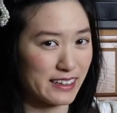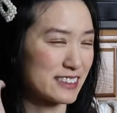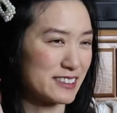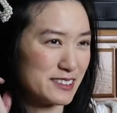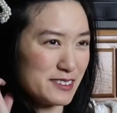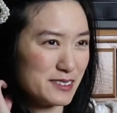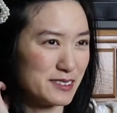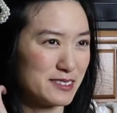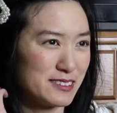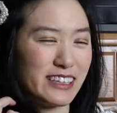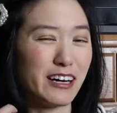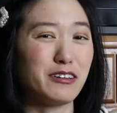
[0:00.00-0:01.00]

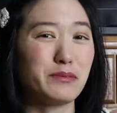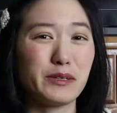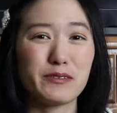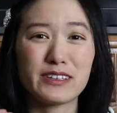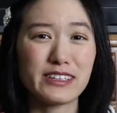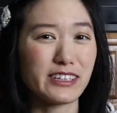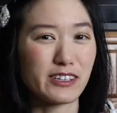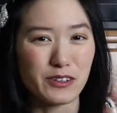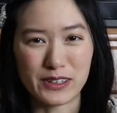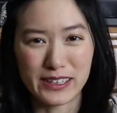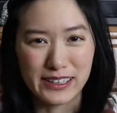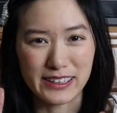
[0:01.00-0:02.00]
So that would be really
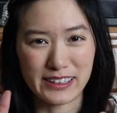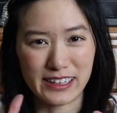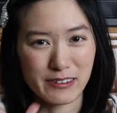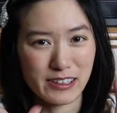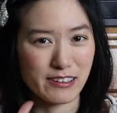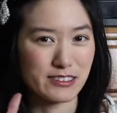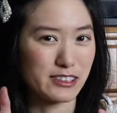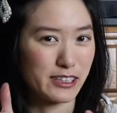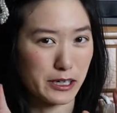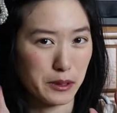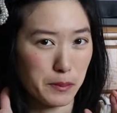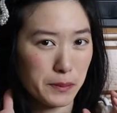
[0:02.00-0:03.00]
annoying and I would have to
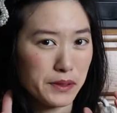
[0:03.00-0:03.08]
like